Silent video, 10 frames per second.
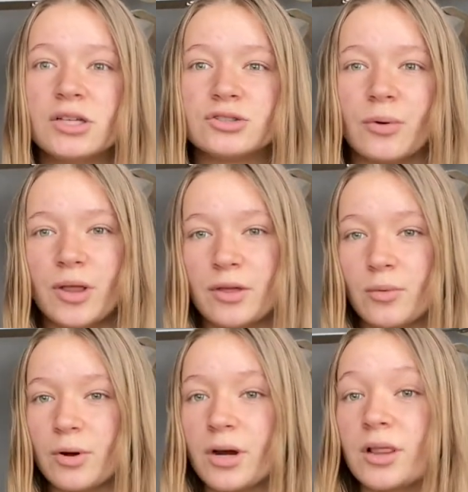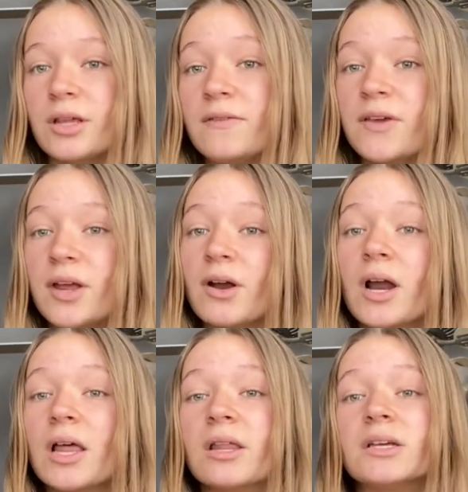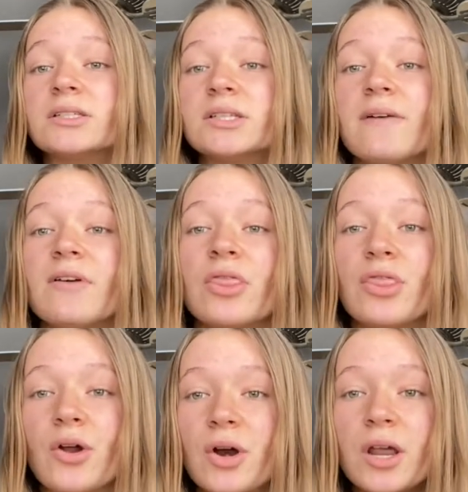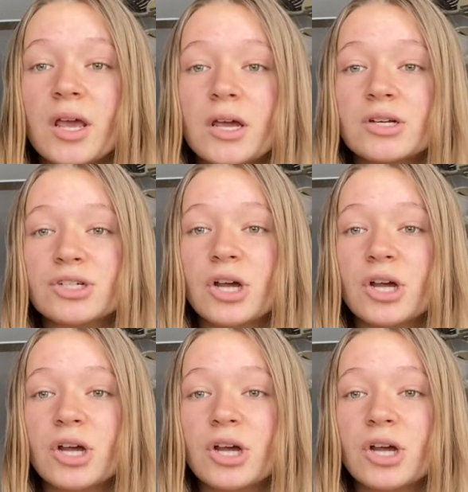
so I think we're gonna leave here at like 7:30-ish.